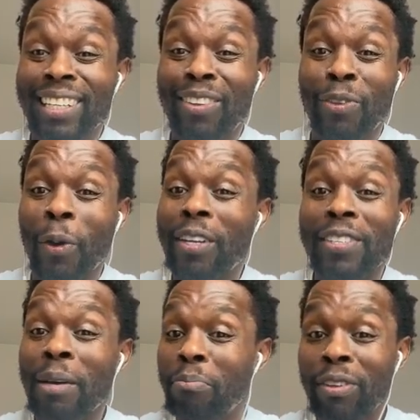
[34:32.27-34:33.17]
30
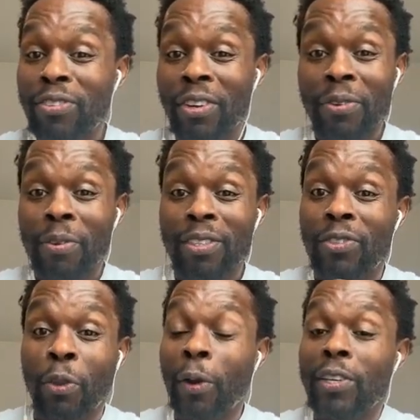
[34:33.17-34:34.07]
some plus
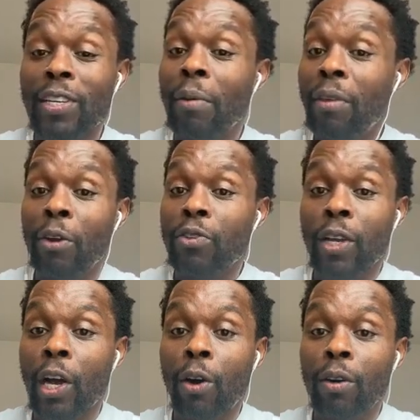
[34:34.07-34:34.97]
30 some years
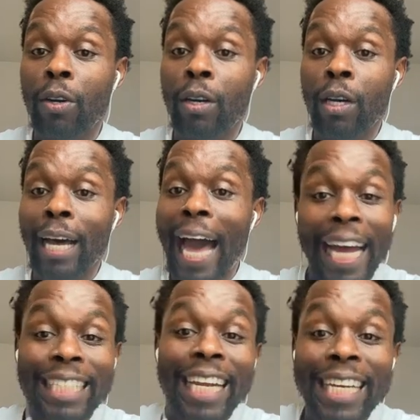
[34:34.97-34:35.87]
ago, I
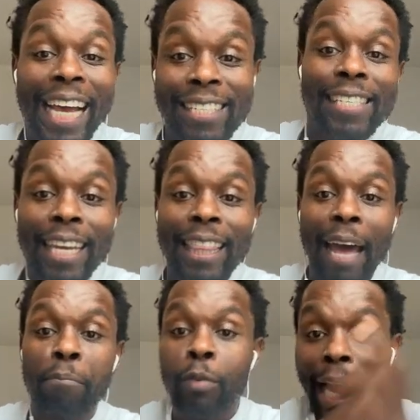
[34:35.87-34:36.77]
did not see that,
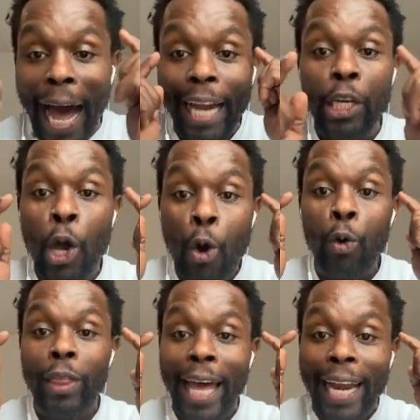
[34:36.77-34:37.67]
but I know
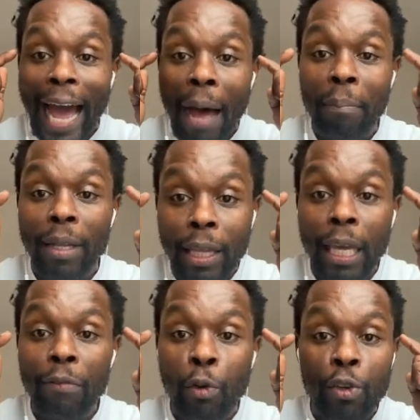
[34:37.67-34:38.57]
that I believe
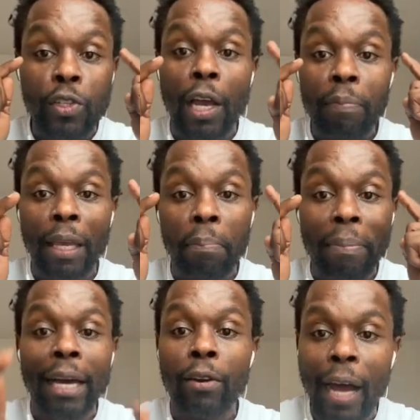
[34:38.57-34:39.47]
there is something
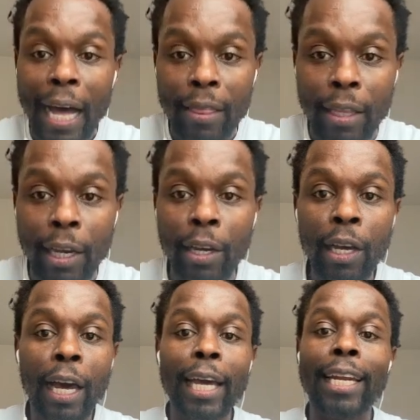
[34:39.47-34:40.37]
better out there,
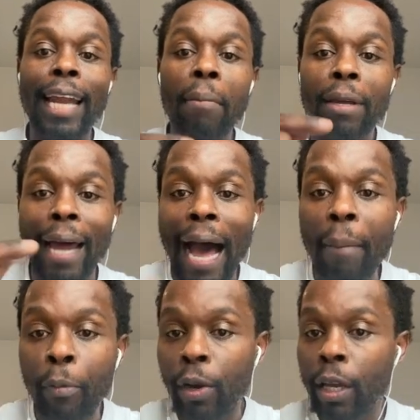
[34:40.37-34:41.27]
and then I've been
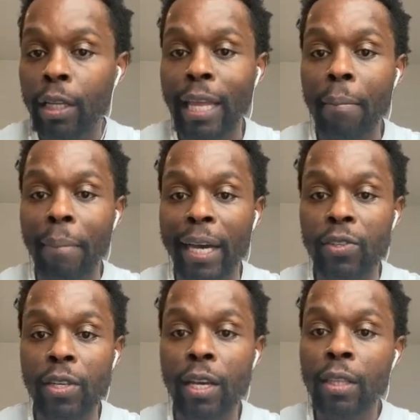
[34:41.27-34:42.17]
operating in that
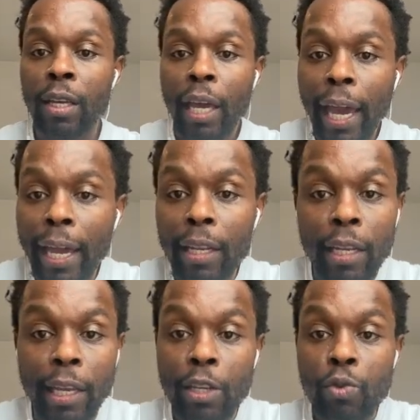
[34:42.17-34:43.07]
mindset. And
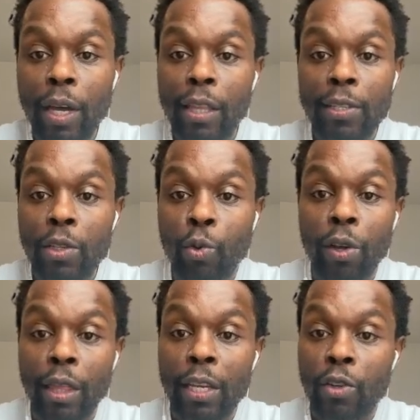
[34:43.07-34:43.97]
guess what? This is where
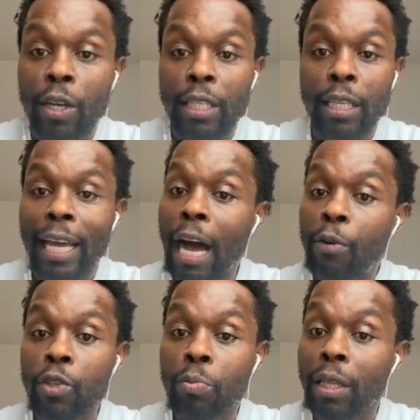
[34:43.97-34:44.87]
things are today. I always
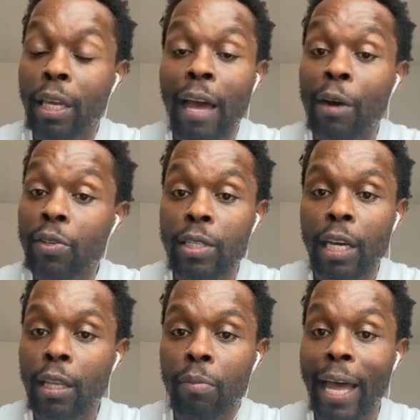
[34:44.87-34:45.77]
believe, I always tell
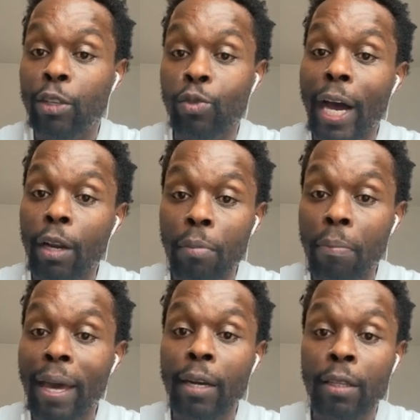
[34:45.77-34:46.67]
them, like, try to be
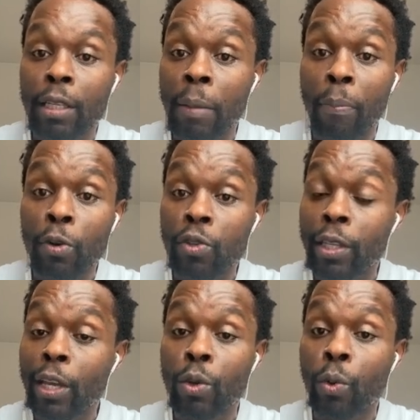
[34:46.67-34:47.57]
better than the person that
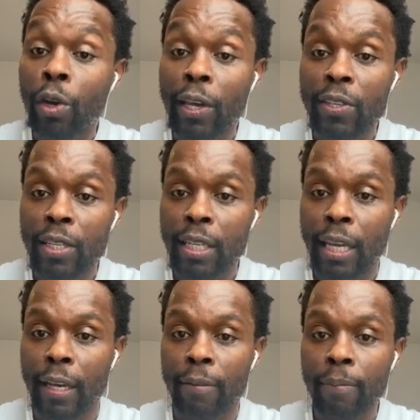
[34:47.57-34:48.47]
you were yesterday.
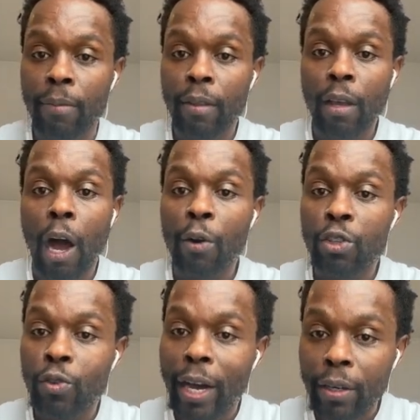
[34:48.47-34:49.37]
Always
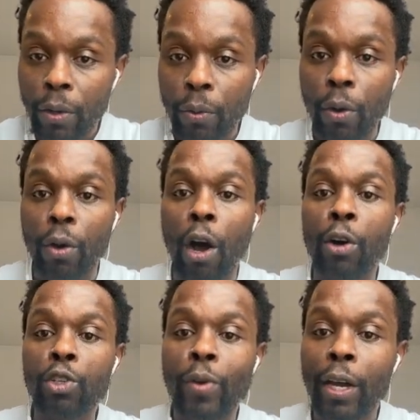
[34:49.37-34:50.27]
try to mm. grow. Always
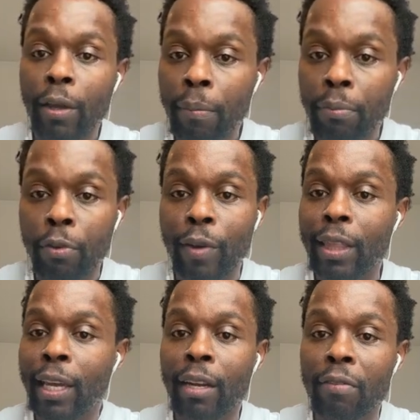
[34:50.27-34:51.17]
try to improve. At the
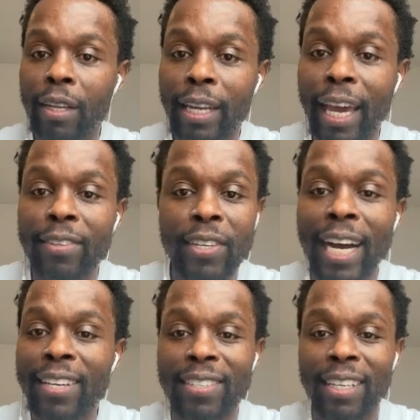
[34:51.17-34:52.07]
end of the day, sky
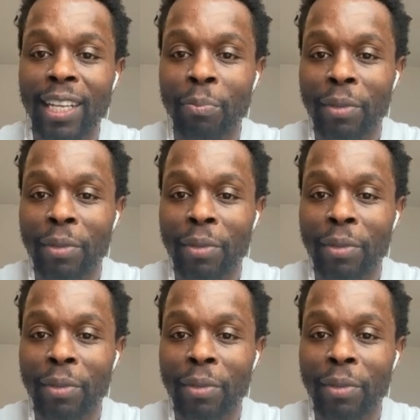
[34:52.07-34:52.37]
is the limit.